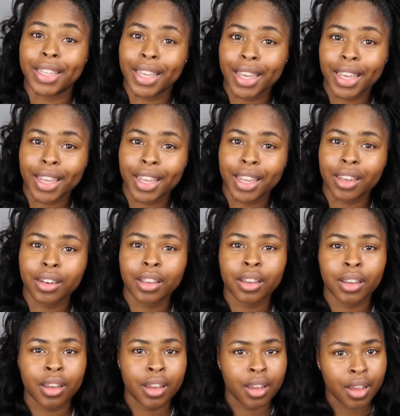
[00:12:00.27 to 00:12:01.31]
again.
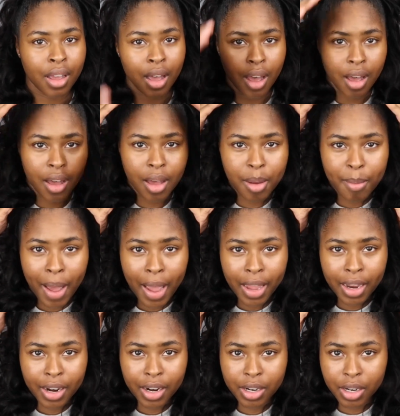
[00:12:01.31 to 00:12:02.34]
My
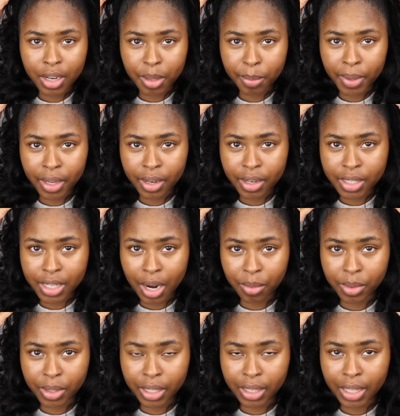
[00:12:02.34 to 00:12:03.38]
hair up here is
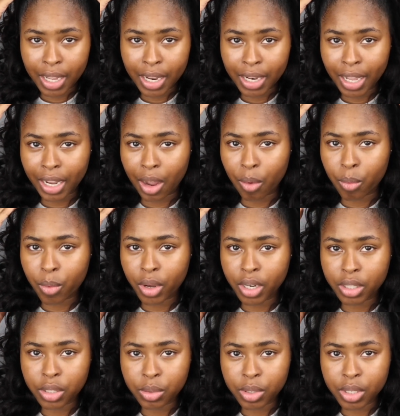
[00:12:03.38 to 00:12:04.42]
not really laying like I
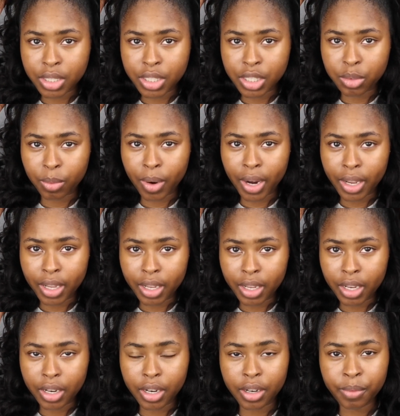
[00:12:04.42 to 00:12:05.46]
wanted to. It's just right in
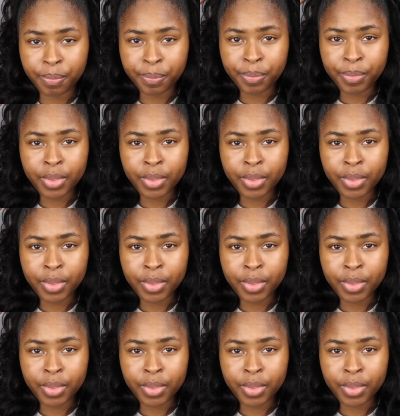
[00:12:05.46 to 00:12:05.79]
here.